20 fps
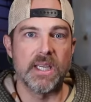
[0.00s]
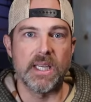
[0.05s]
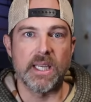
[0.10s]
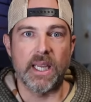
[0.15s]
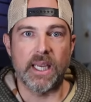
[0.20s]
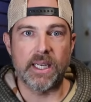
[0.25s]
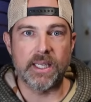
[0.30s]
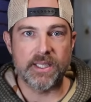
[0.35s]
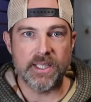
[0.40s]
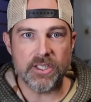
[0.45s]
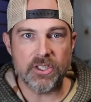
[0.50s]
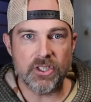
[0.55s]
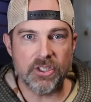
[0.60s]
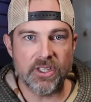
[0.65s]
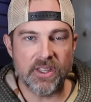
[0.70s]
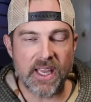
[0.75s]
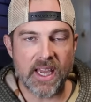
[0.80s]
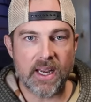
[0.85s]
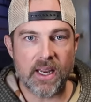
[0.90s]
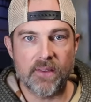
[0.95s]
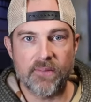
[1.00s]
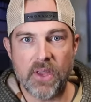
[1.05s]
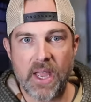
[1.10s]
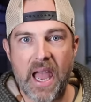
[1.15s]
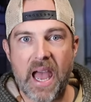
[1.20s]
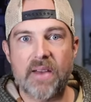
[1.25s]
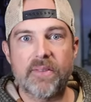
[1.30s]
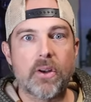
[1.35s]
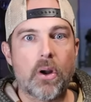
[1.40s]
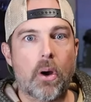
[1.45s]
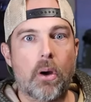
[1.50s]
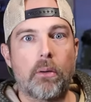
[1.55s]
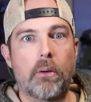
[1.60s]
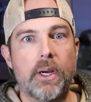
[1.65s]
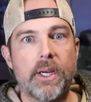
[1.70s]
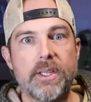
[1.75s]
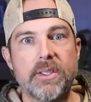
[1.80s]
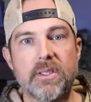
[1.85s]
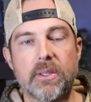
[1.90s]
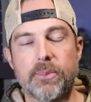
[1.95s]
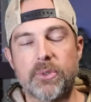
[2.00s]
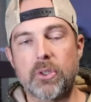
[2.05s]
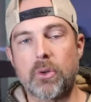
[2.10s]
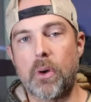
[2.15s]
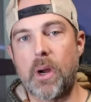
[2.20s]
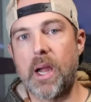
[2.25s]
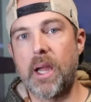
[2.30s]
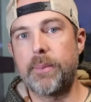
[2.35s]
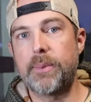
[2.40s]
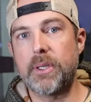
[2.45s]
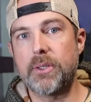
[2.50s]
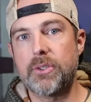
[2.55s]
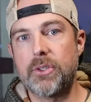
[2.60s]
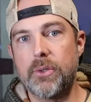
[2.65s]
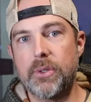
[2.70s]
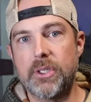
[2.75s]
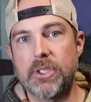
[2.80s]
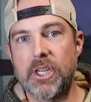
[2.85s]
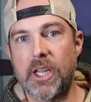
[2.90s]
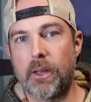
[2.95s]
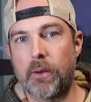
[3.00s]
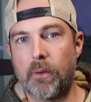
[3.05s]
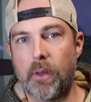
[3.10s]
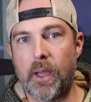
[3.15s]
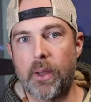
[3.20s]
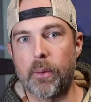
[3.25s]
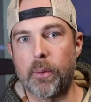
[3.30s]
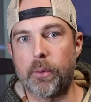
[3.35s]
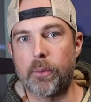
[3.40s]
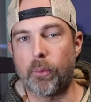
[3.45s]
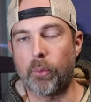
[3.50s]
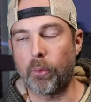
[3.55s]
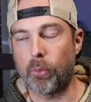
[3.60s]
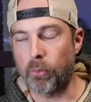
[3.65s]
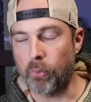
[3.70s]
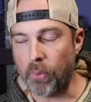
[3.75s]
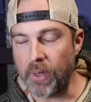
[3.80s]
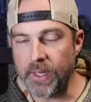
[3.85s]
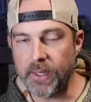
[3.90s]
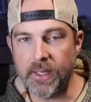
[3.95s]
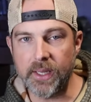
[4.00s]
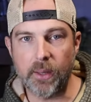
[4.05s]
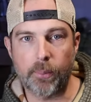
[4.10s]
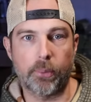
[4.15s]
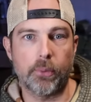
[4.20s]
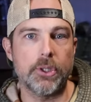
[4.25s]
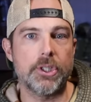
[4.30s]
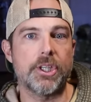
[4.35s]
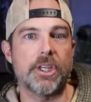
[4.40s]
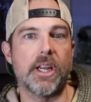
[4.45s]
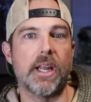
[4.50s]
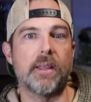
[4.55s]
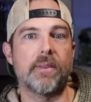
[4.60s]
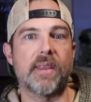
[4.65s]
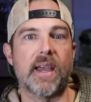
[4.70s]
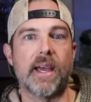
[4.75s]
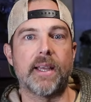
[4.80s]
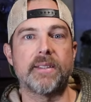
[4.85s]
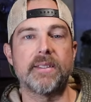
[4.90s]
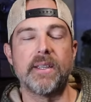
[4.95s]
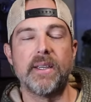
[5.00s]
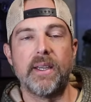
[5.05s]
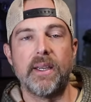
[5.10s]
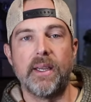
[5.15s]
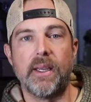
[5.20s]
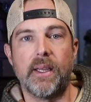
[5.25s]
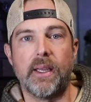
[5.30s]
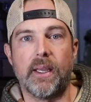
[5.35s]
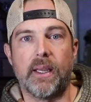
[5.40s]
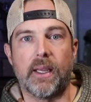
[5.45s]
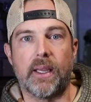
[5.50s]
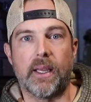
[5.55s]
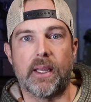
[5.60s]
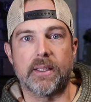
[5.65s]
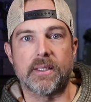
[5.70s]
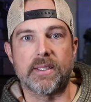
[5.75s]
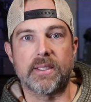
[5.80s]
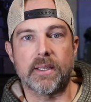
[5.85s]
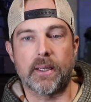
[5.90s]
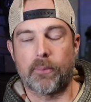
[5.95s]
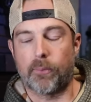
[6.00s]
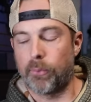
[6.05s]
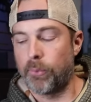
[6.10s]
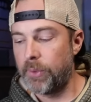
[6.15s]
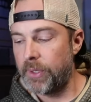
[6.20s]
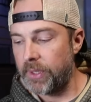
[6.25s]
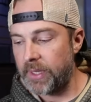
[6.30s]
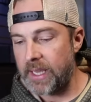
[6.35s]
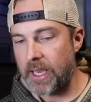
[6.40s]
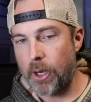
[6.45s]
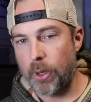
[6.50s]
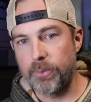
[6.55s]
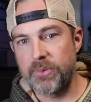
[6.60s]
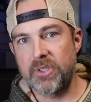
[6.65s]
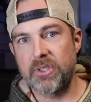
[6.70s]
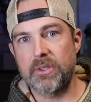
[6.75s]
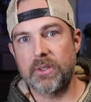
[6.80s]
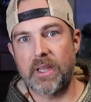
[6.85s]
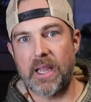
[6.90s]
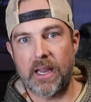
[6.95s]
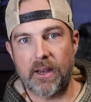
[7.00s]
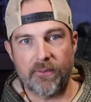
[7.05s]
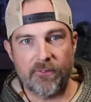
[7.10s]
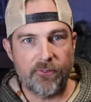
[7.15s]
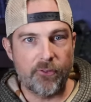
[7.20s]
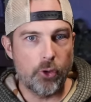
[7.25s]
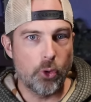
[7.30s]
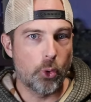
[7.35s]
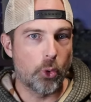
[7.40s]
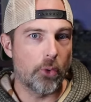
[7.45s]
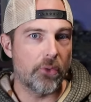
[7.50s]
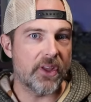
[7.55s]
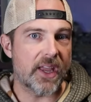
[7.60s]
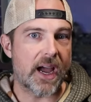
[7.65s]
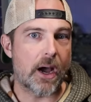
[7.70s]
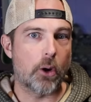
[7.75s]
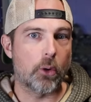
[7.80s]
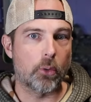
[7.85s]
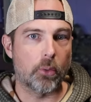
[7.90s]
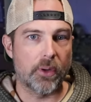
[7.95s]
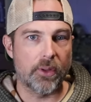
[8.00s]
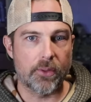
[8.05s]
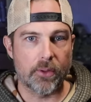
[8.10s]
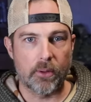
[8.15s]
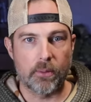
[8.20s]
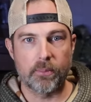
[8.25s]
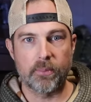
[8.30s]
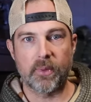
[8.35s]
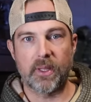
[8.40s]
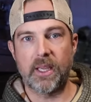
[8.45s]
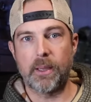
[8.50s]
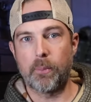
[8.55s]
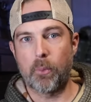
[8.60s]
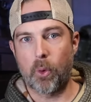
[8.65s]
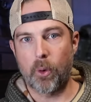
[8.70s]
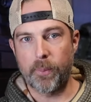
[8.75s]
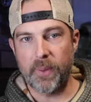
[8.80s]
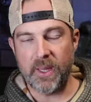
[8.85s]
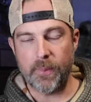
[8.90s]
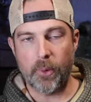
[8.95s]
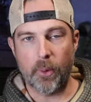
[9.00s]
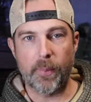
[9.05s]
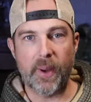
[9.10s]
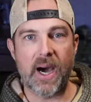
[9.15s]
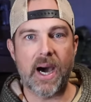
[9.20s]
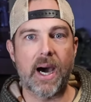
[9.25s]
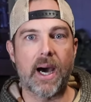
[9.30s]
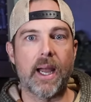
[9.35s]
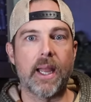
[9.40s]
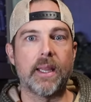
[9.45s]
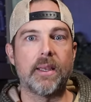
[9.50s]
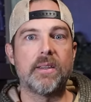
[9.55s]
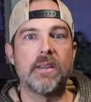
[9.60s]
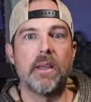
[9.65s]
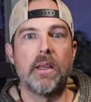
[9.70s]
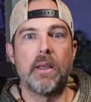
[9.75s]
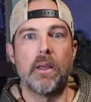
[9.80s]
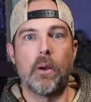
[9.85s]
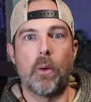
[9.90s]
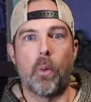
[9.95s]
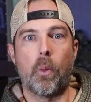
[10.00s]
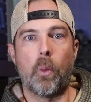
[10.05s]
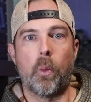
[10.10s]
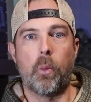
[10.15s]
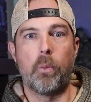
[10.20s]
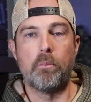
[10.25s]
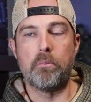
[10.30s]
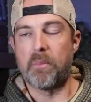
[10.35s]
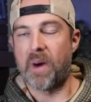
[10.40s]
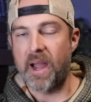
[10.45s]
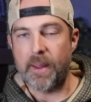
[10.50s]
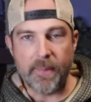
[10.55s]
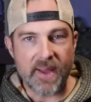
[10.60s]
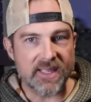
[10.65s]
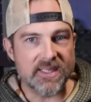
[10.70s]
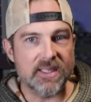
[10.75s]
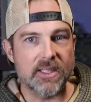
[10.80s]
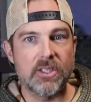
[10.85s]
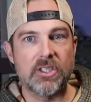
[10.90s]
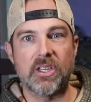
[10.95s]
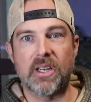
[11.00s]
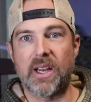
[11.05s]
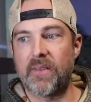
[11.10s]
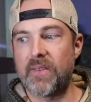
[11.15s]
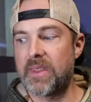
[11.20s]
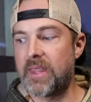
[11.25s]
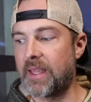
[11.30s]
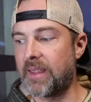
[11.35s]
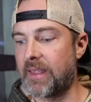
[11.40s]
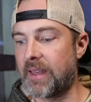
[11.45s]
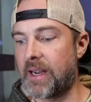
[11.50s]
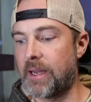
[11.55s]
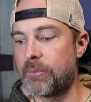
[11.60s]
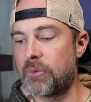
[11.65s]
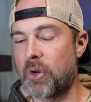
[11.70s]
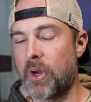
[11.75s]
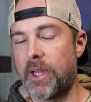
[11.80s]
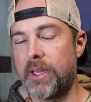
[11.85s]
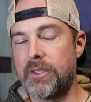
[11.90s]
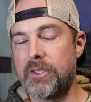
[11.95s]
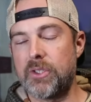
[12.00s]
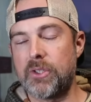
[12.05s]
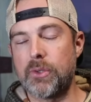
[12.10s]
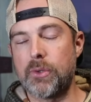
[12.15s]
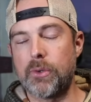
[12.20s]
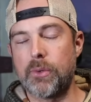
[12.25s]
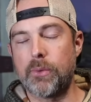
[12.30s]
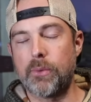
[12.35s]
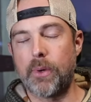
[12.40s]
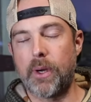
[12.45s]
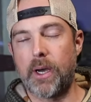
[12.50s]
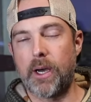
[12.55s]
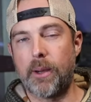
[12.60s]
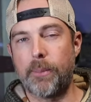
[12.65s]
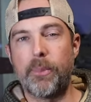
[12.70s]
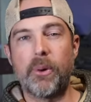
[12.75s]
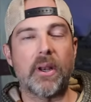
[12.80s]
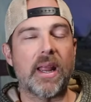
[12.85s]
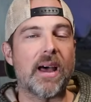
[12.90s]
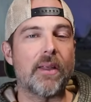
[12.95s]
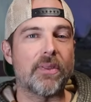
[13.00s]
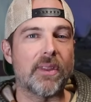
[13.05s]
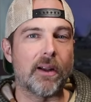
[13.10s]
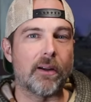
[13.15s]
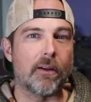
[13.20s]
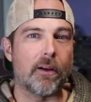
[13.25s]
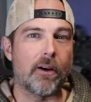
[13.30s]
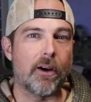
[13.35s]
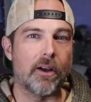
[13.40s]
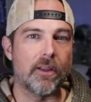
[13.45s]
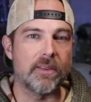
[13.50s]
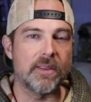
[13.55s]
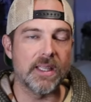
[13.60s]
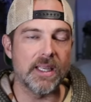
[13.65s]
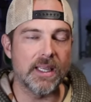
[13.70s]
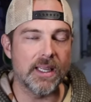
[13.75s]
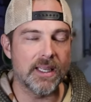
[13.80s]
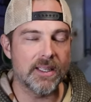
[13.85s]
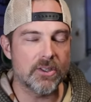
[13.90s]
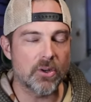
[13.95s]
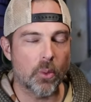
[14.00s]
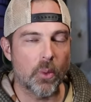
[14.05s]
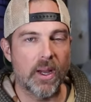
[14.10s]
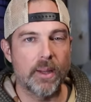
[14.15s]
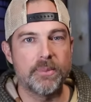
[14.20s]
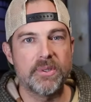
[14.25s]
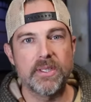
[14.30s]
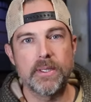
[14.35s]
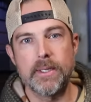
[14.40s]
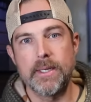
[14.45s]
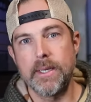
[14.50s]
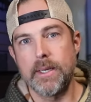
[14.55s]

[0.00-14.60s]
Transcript: In addition to that, if you haven't already subscribed to the channel, I would greatly appreciate that. It really helps kind of fuel the algorithm, get more people behind my message and everything that I'm trying to put out there on the interwebs.